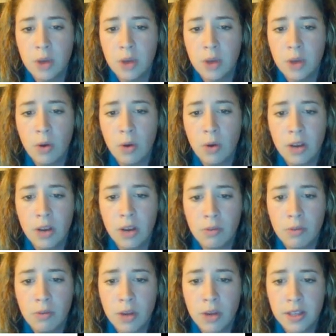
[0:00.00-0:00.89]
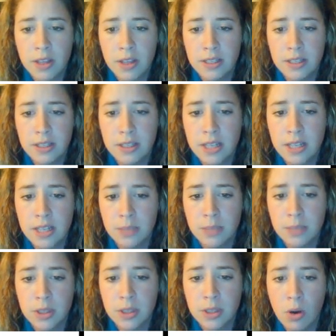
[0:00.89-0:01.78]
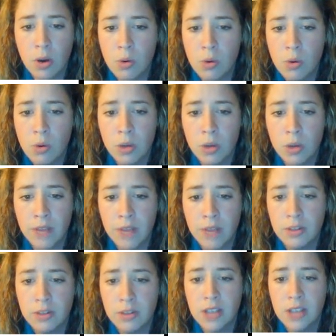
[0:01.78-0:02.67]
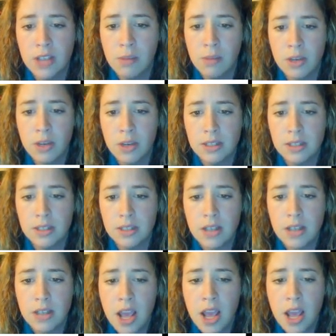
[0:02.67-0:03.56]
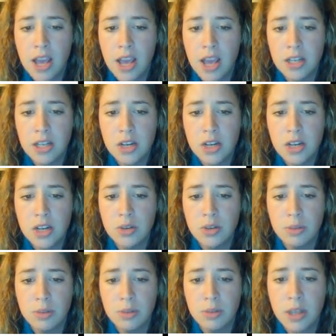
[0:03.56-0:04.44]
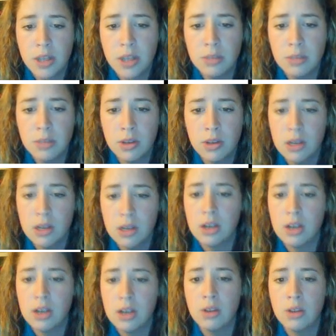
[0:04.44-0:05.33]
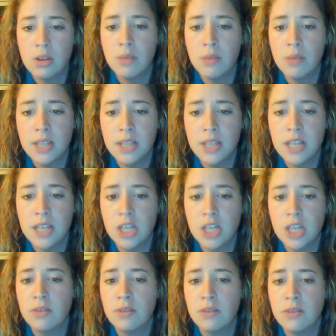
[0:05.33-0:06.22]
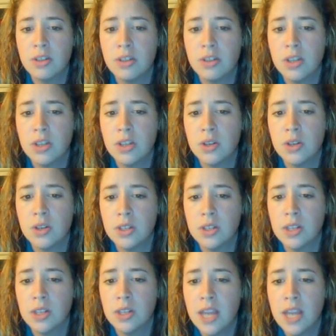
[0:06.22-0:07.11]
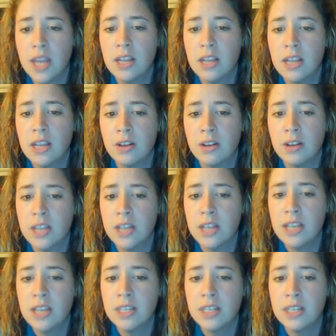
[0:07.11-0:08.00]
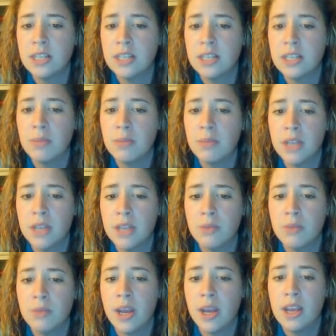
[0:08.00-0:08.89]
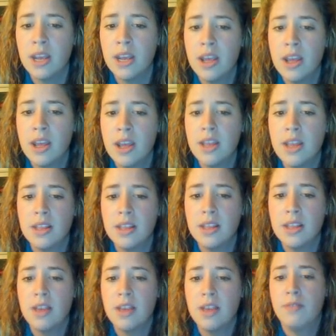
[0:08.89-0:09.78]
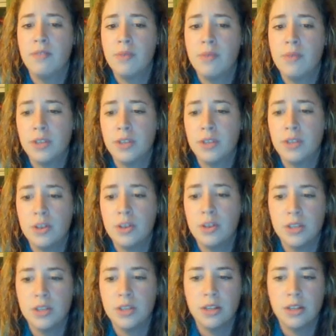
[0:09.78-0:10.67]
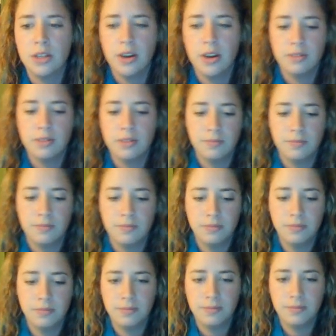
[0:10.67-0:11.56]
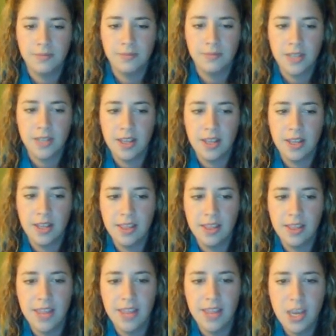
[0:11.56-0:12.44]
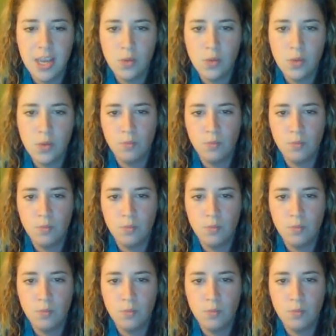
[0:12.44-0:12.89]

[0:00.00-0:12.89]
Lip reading: goal, and every one of these assessments all correlate for the same reason: a teacher's responsibility to do the best teaching for the students so that they can learn the easiest and best way for the students to learn. Thank you.